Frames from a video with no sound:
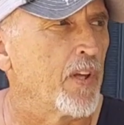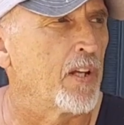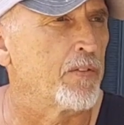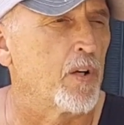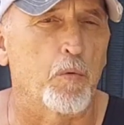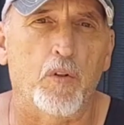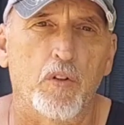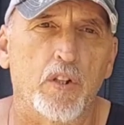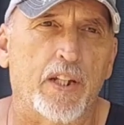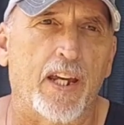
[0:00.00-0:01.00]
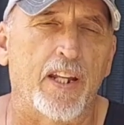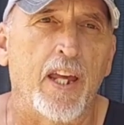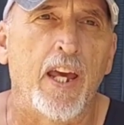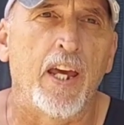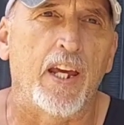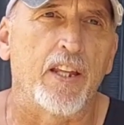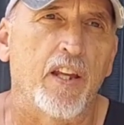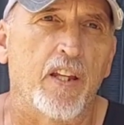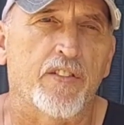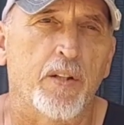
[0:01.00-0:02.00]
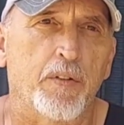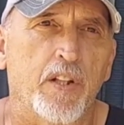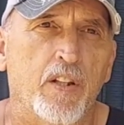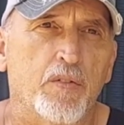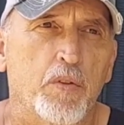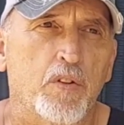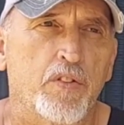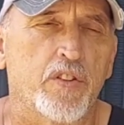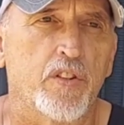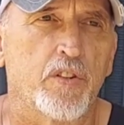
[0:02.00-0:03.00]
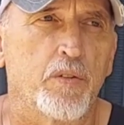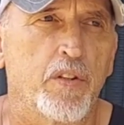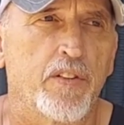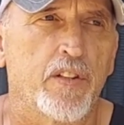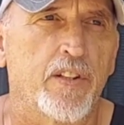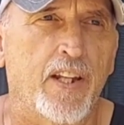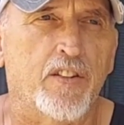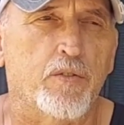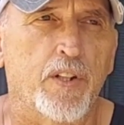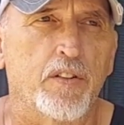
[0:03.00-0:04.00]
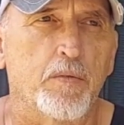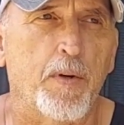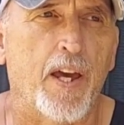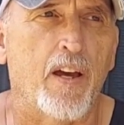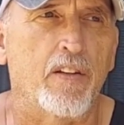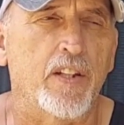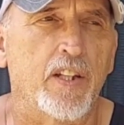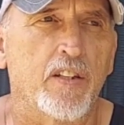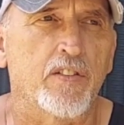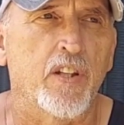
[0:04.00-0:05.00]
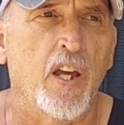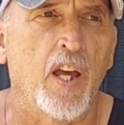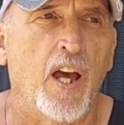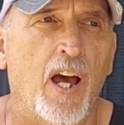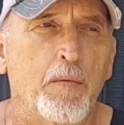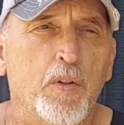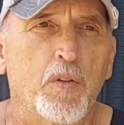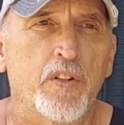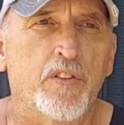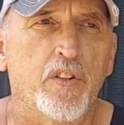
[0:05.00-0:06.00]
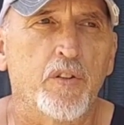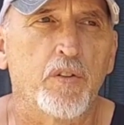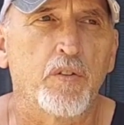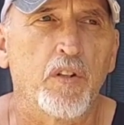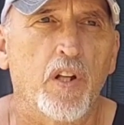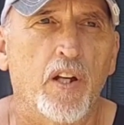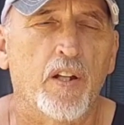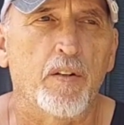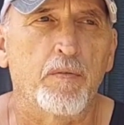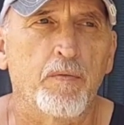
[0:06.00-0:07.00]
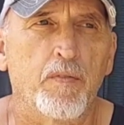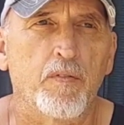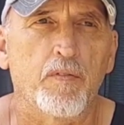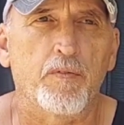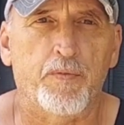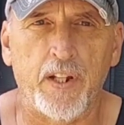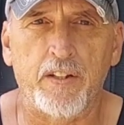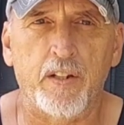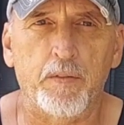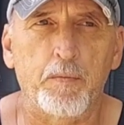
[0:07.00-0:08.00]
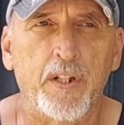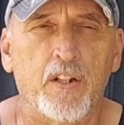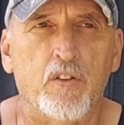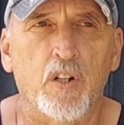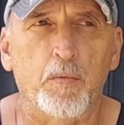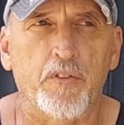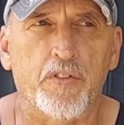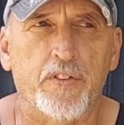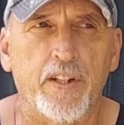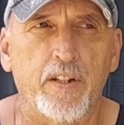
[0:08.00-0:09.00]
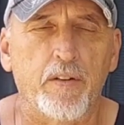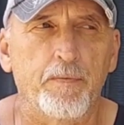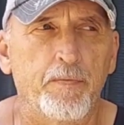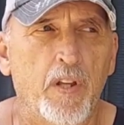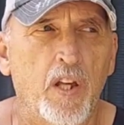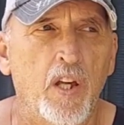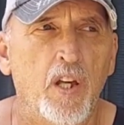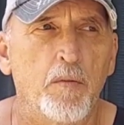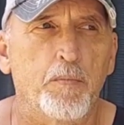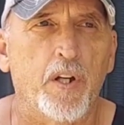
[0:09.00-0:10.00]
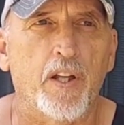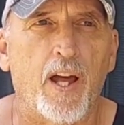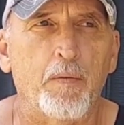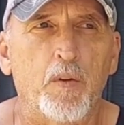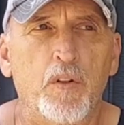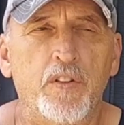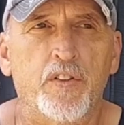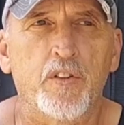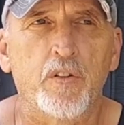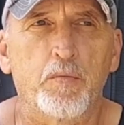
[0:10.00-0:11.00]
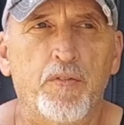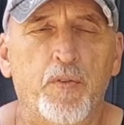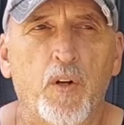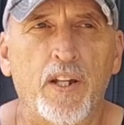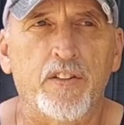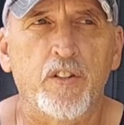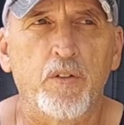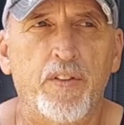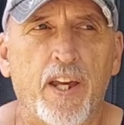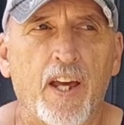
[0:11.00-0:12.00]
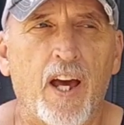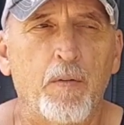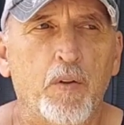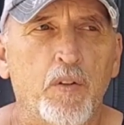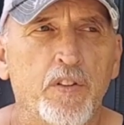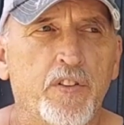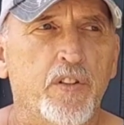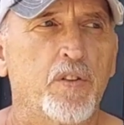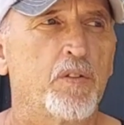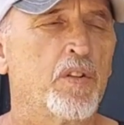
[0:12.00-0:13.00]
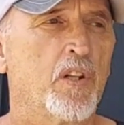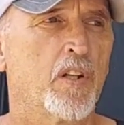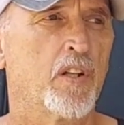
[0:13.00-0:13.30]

I don't know. We're going to look at it. And something else we're going to do the next roundabout is I'm going to feed them the meat crumbles still. But I'm going to, before I do that, I'm going to